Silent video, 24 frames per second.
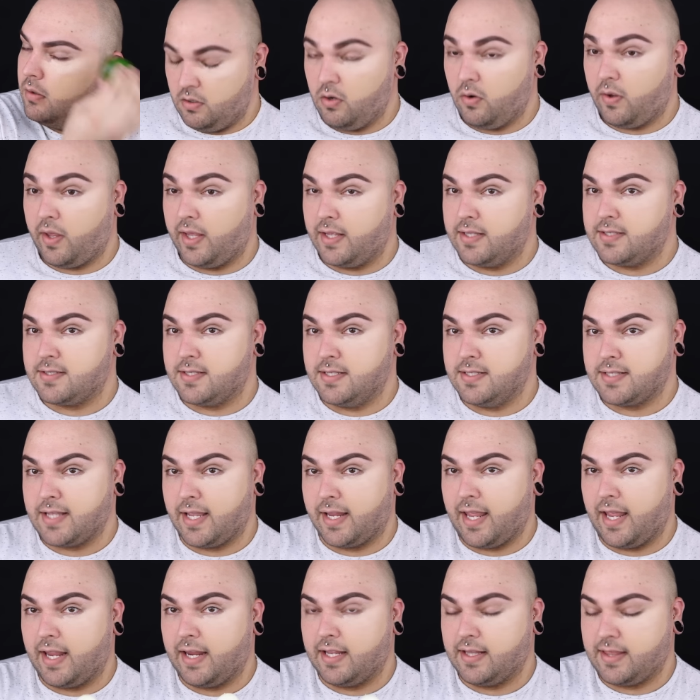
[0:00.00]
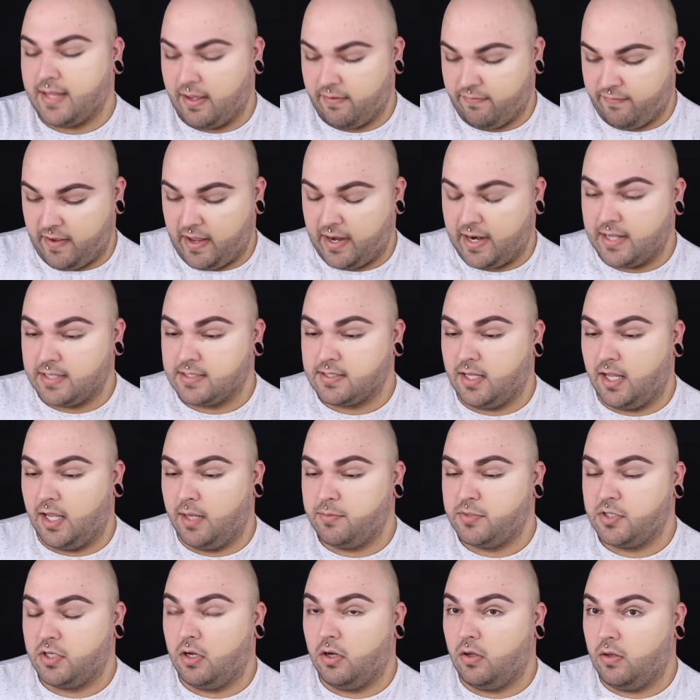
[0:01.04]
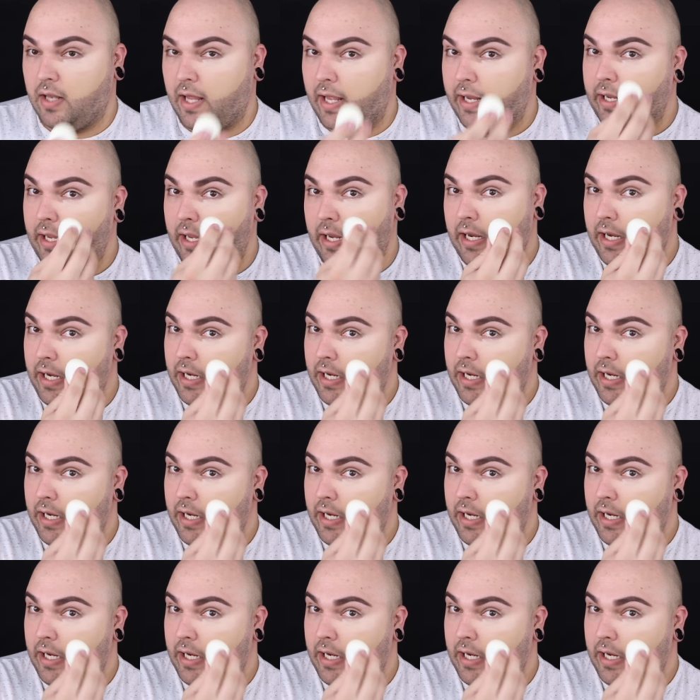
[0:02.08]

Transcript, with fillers: Okay, since I can't get that fat ass lime to go like